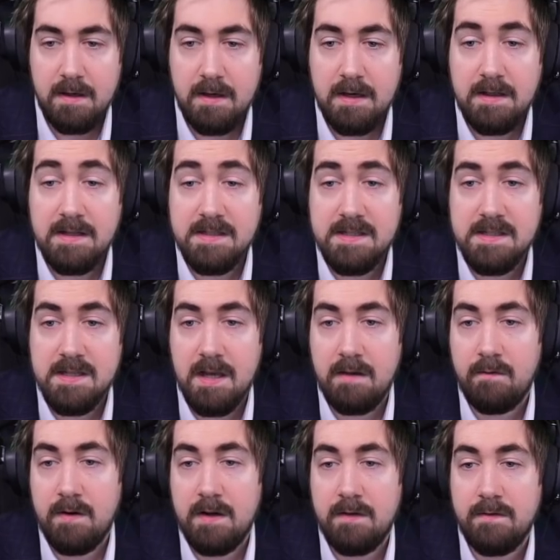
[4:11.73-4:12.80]
And this is like
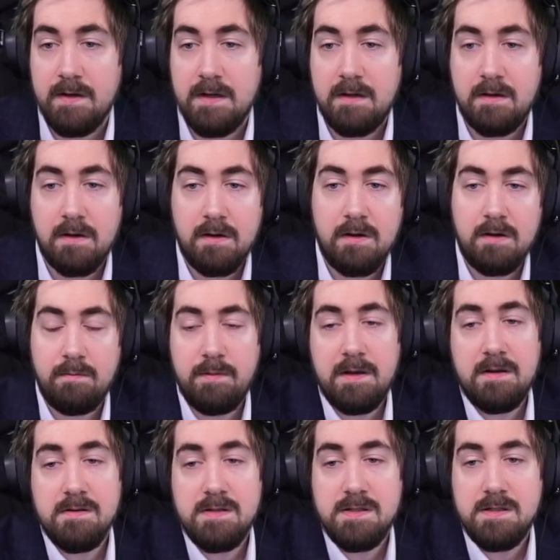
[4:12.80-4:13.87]
very good
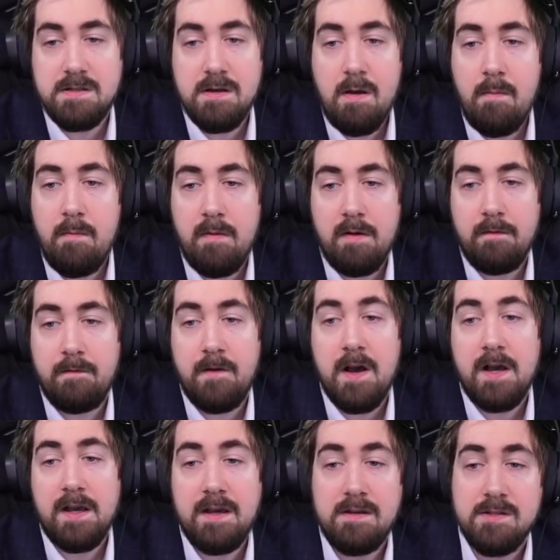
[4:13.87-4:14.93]
because some
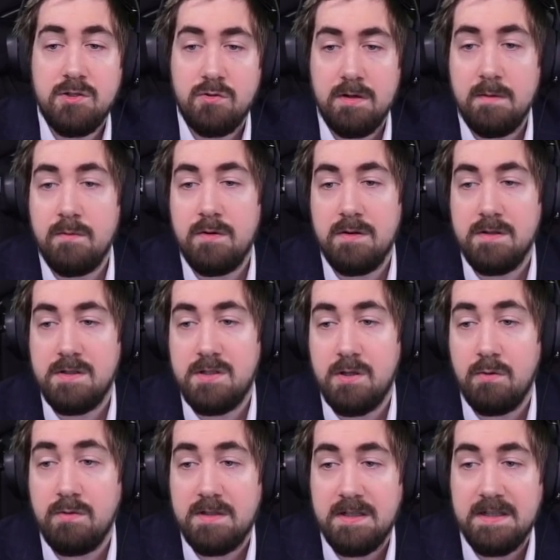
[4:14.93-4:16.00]
fucking streamers
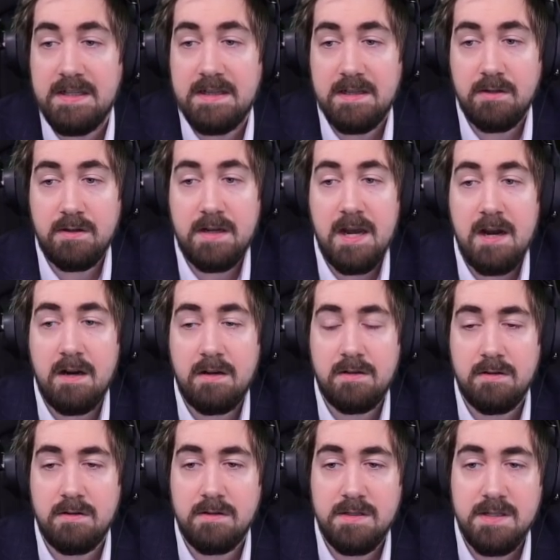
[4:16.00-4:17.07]
don't delete their
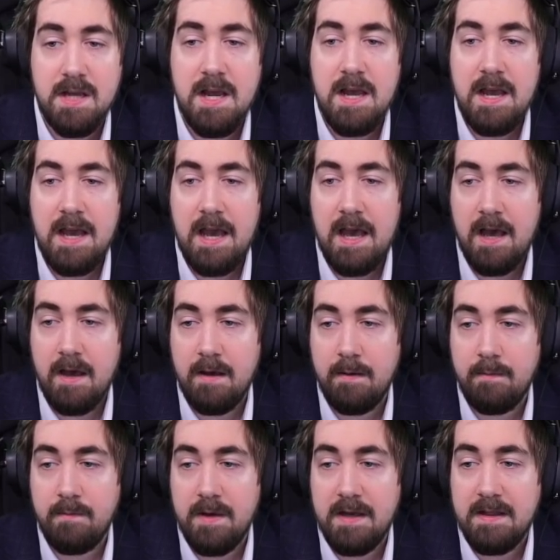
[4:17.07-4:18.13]
characters.
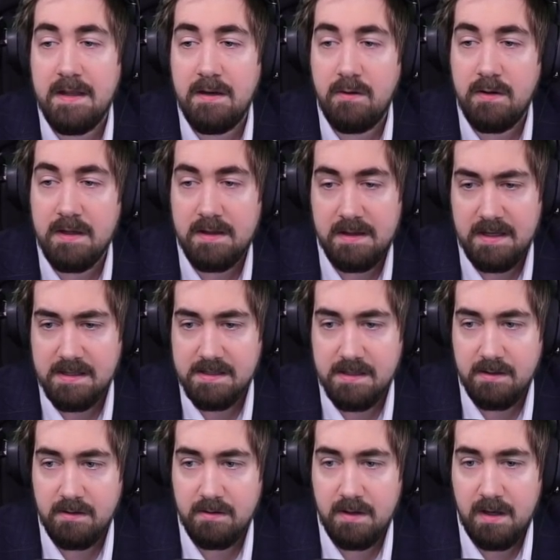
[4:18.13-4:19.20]
And then you get this
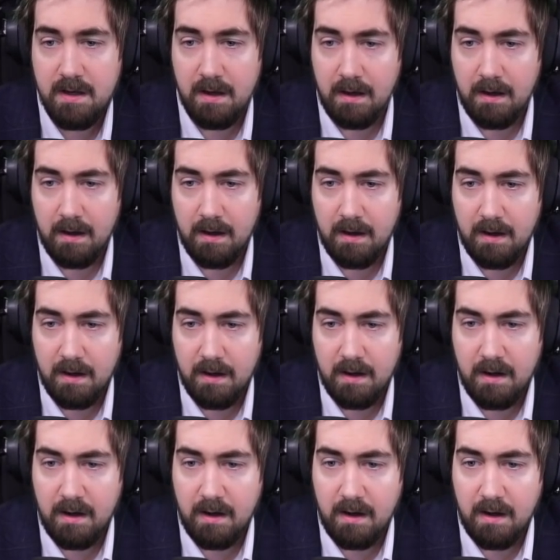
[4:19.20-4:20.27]
and you're like,
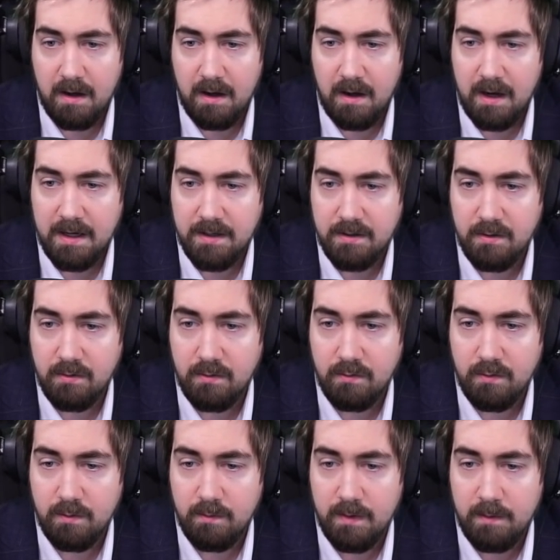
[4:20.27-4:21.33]
I don't
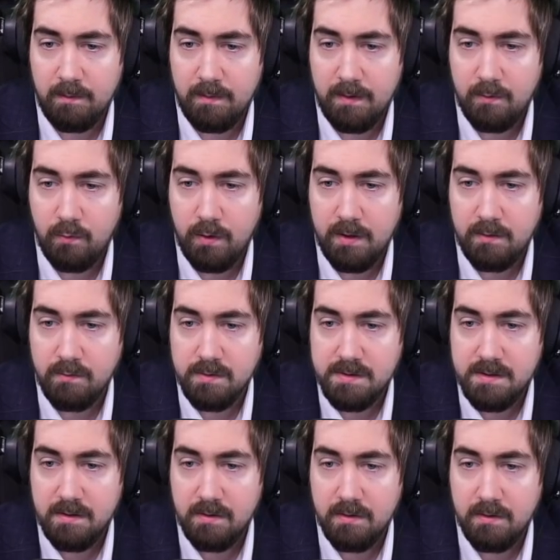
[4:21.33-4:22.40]
remember what it was
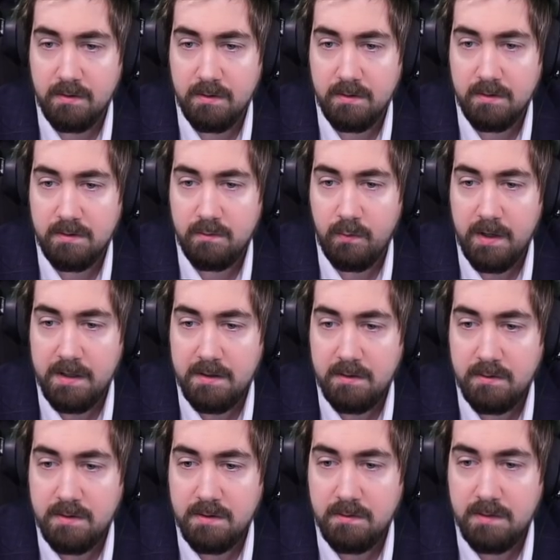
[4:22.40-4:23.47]
called. Why do
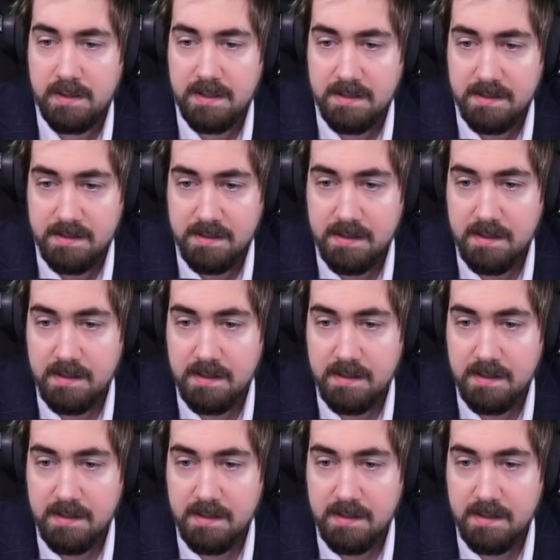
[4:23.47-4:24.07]
you do this?